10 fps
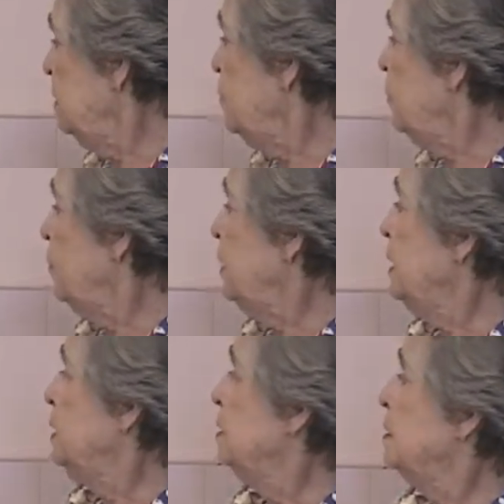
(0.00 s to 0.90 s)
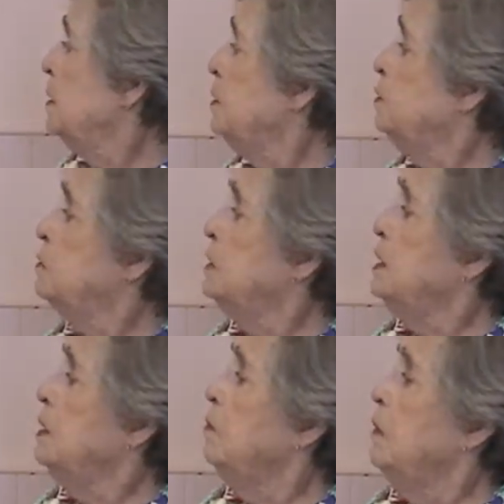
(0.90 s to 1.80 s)
in the morning, you
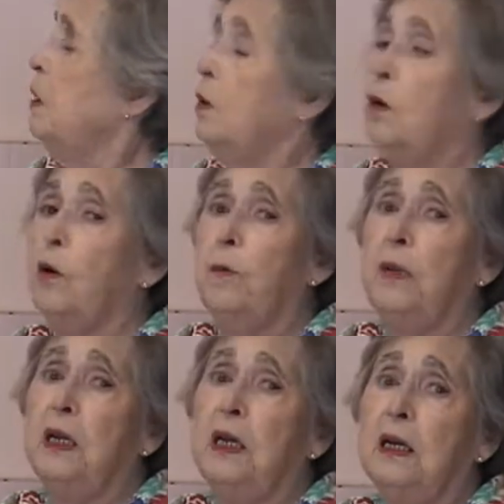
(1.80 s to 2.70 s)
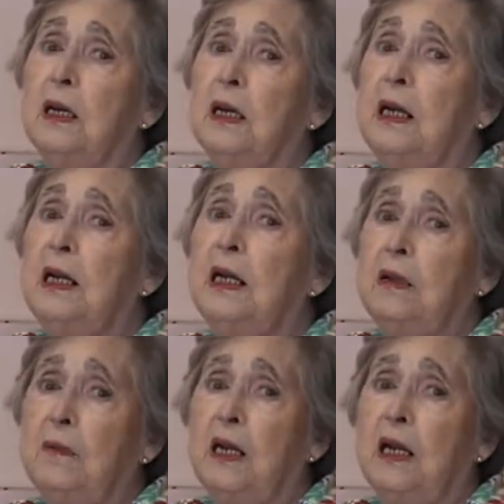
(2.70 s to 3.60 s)
see them opening a
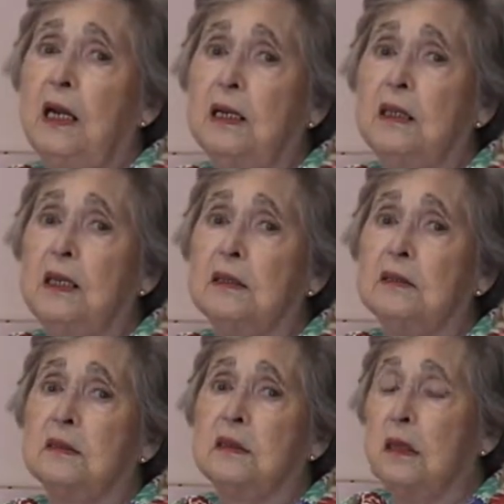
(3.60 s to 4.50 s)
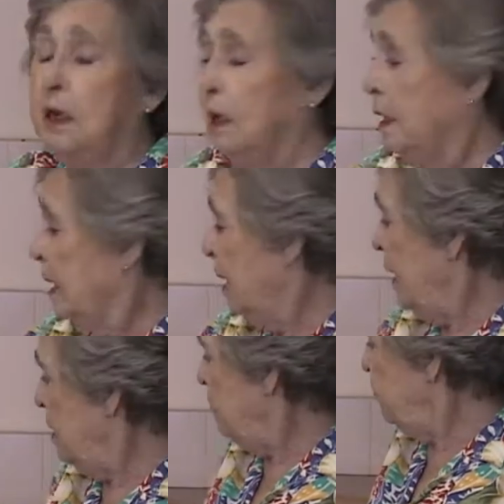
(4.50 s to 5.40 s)
little bit like this. And